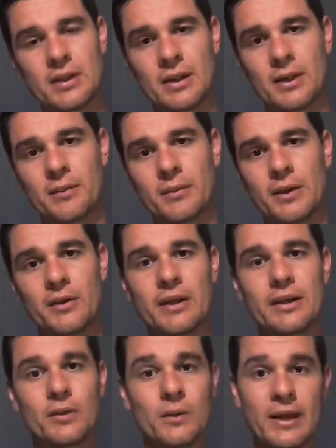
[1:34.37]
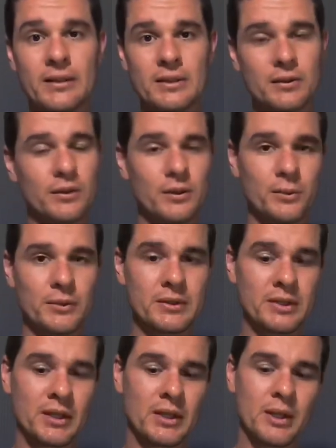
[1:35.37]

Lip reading: Then you get your 800 lumens.